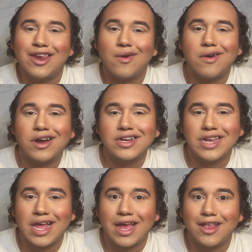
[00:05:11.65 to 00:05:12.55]
no harsh
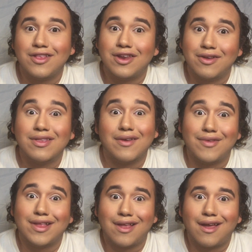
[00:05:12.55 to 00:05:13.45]
lines, you know, stuff
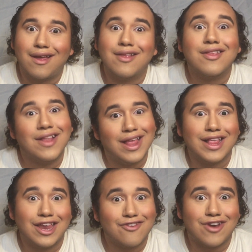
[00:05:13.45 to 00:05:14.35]
like that. So let's get it